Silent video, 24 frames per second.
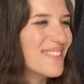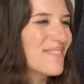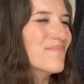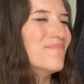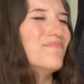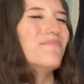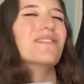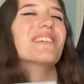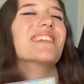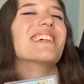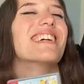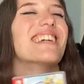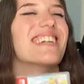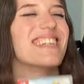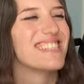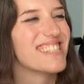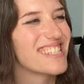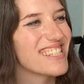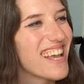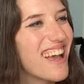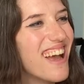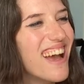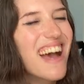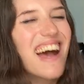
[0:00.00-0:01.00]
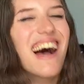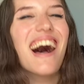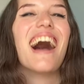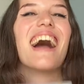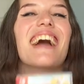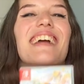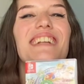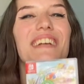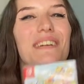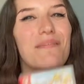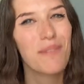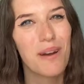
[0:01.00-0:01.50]
please.
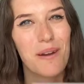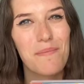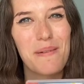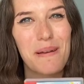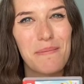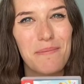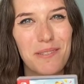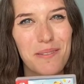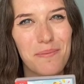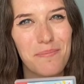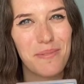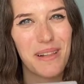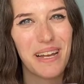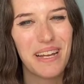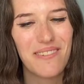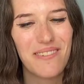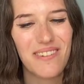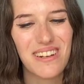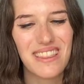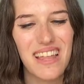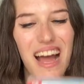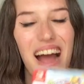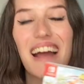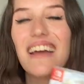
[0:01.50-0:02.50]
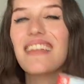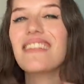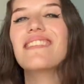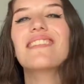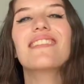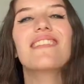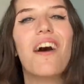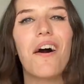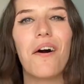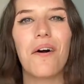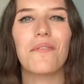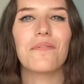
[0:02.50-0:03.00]
I need more people to play with. I
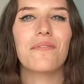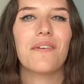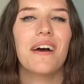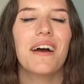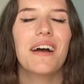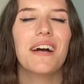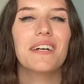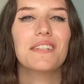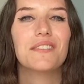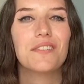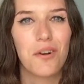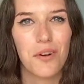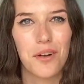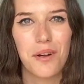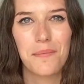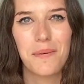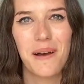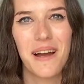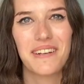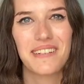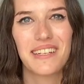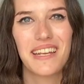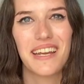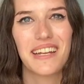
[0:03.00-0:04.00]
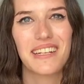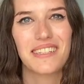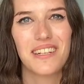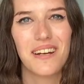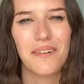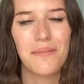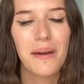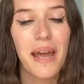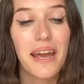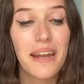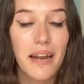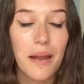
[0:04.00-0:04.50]
love Dokapon
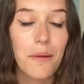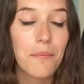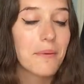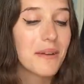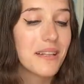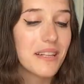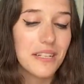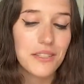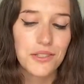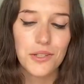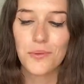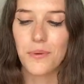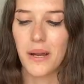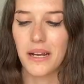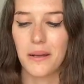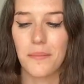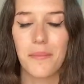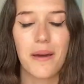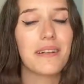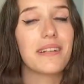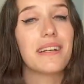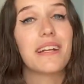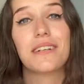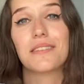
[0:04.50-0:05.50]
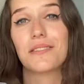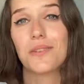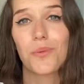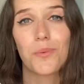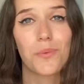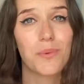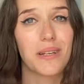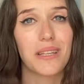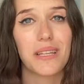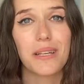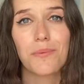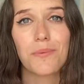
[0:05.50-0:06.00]
Kingdom, and I really do recommend it. It's a
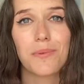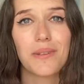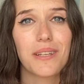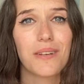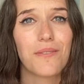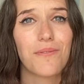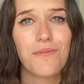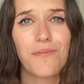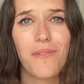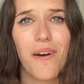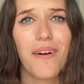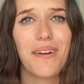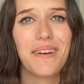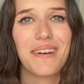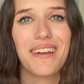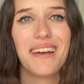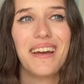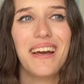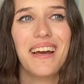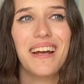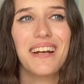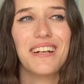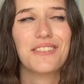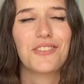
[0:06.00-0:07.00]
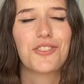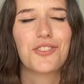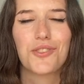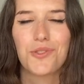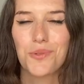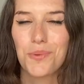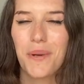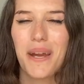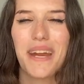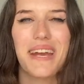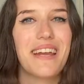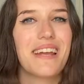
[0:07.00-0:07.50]
really, really fun,
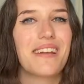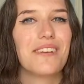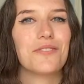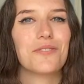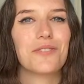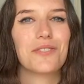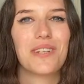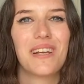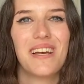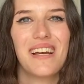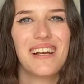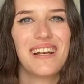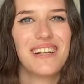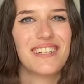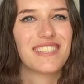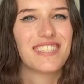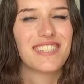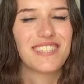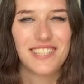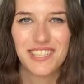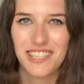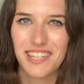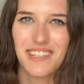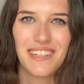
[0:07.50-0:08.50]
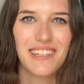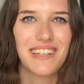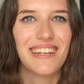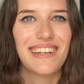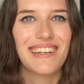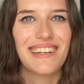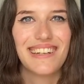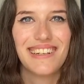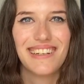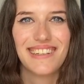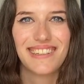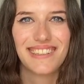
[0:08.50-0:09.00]
strange,
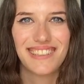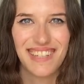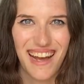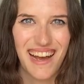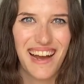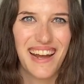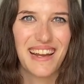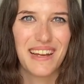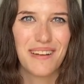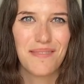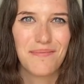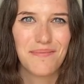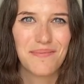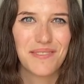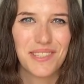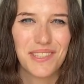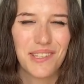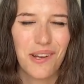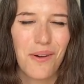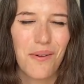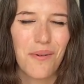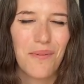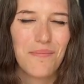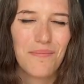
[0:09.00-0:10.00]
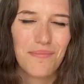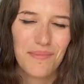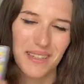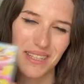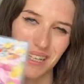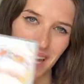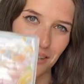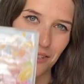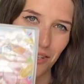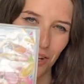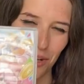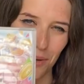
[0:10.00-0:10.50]
silly time. So
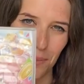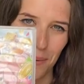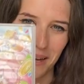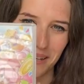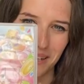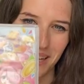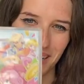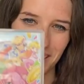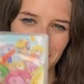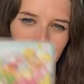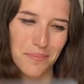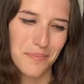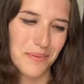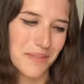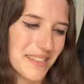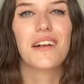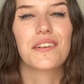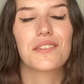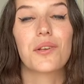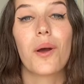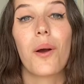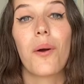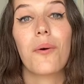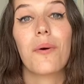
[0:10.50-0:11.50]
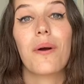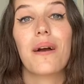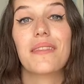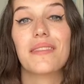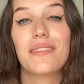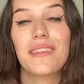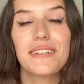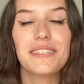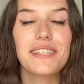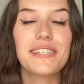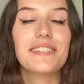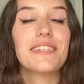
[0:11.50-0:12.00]
get Dokapon Kingdom, please. So
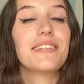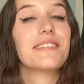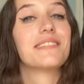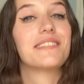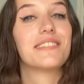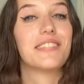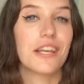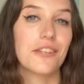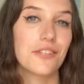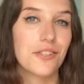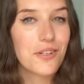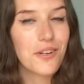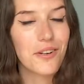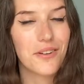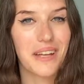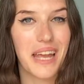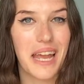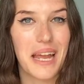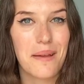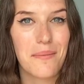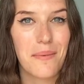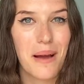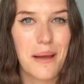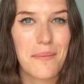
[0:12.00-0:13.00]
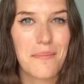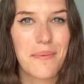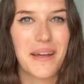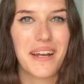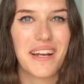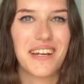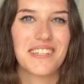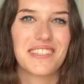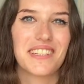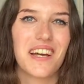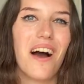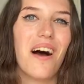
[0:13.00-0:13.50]
this is a digital game I
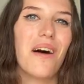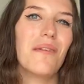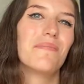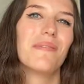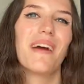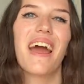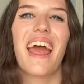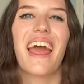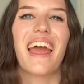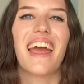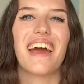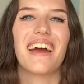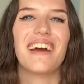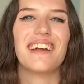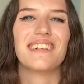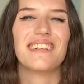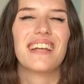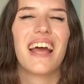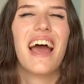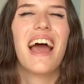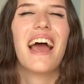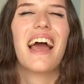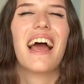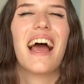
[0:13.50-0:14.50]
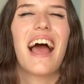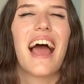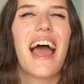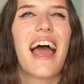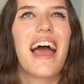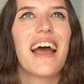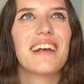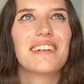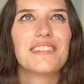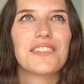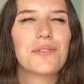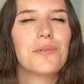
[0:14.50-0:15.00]
picked up, and
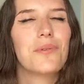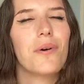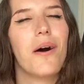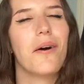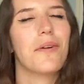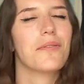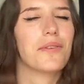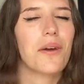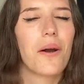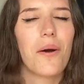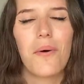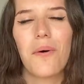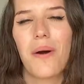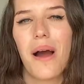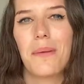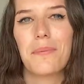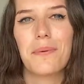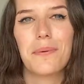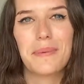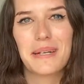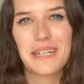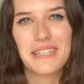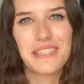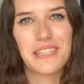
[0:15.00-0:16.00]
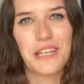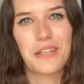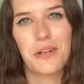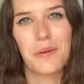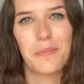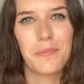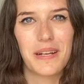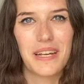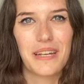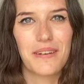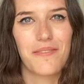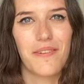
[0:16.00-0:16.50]
as you all know, I'm a big
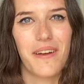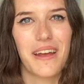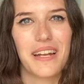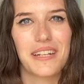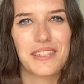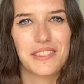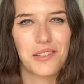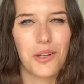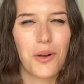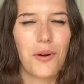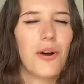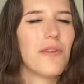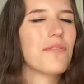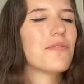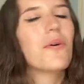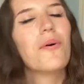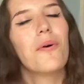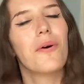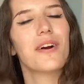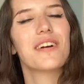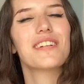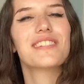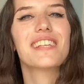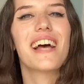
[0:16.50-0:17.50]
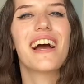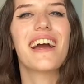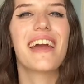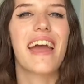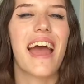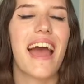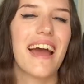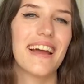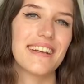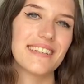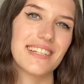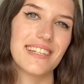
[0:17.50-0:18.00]
Xenoblade fan, so of course I
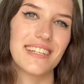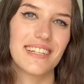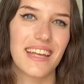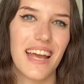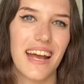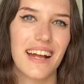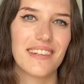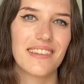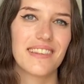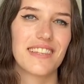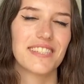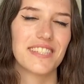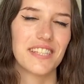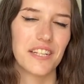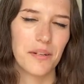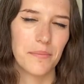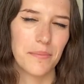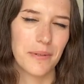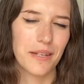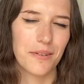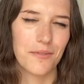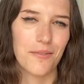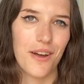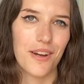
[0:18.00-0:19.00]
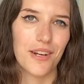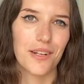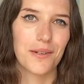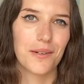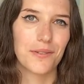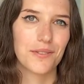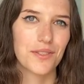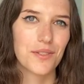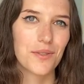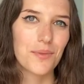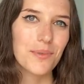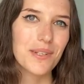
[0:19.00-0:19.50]
had to get the Xenoblade
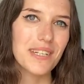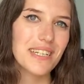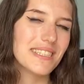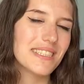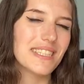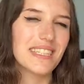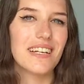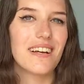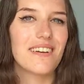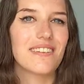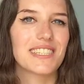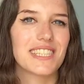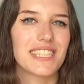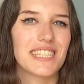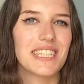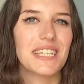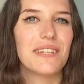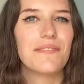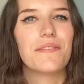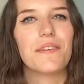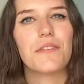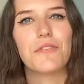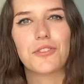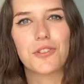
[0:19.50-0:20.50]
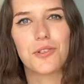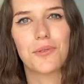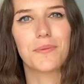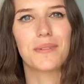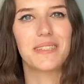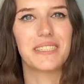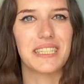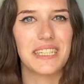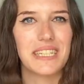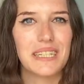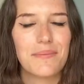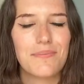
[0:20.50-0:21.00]
Chronicles 3 DLC Future
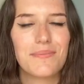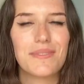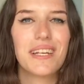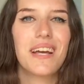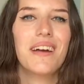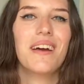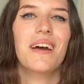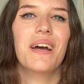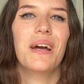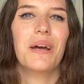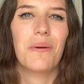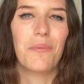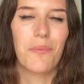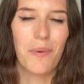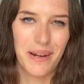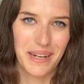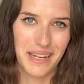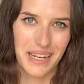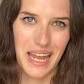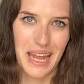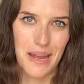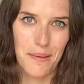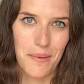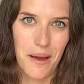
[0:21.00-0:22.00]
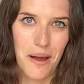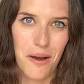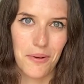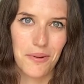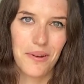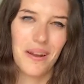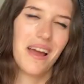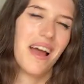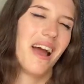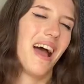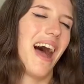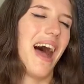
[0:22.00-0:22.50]
Redeemed when it came out.
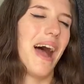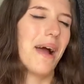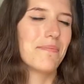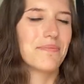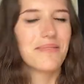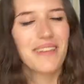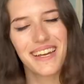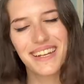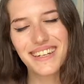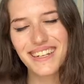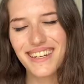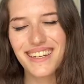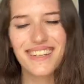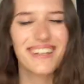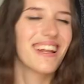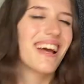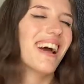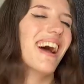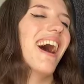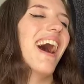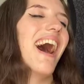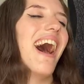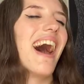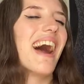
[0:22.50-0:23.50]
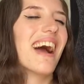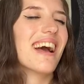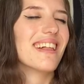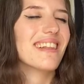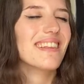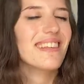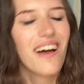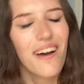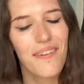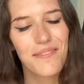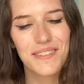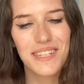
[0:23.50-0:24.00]
I played it, I
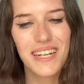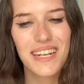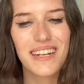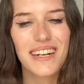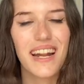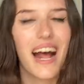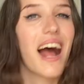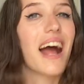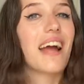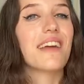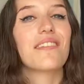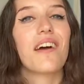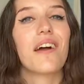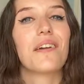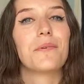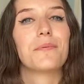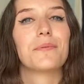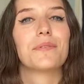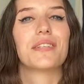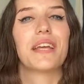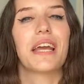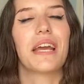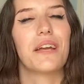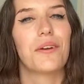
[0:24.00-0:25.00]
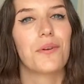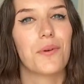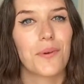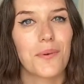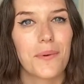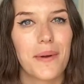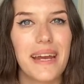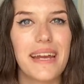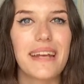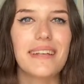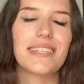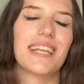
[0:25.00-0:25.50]
loved it, I thought it was a
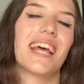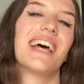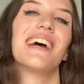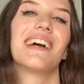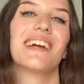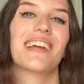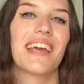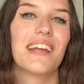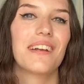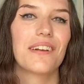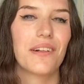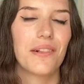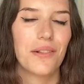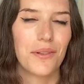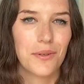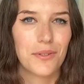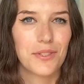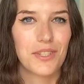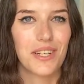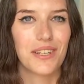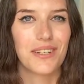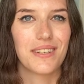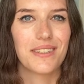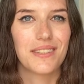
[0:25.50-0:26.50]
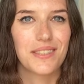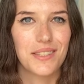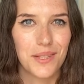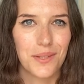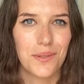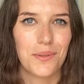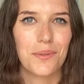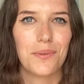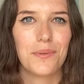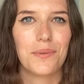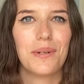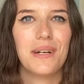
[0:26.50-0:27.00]
great conclusion
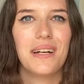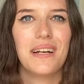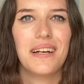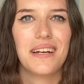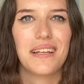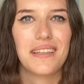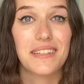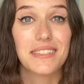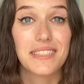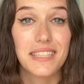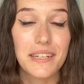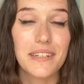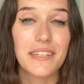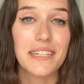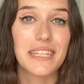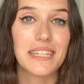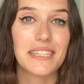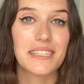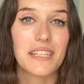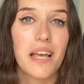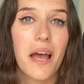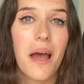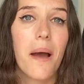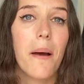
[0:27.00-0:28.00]
to the series,